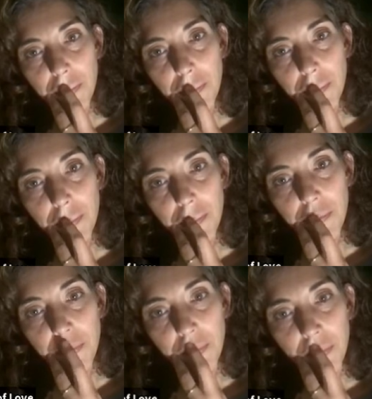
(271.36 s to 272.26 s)

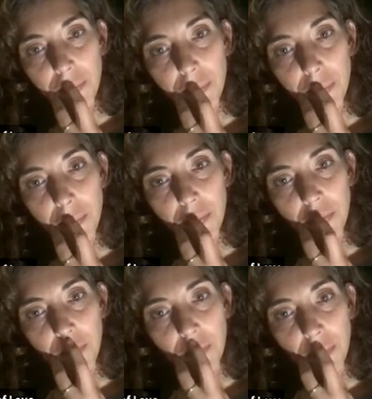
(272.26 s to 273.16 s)

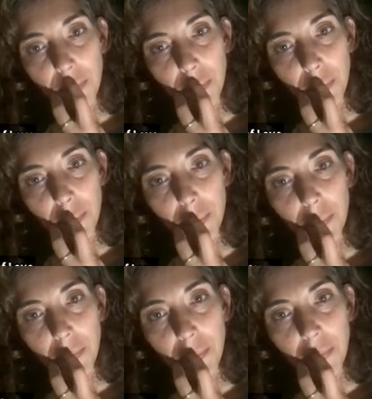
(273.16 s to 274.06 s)

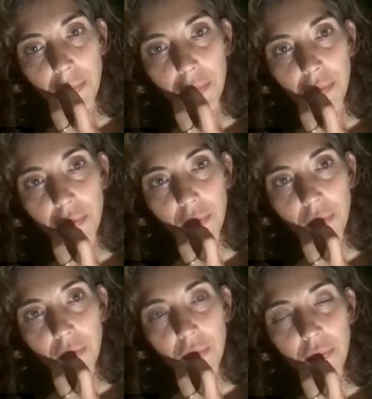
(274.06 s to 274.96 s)

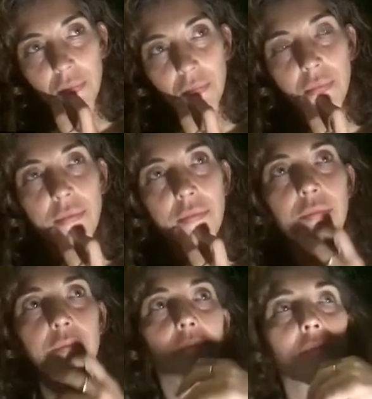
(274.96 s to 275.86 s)

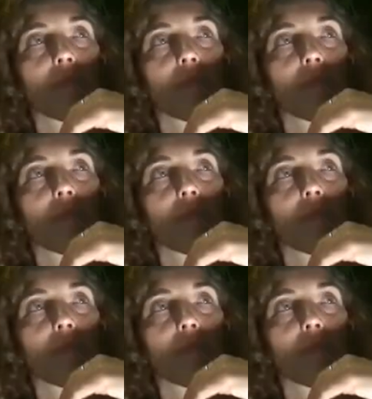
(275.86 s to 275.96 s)
The person shown says nothing.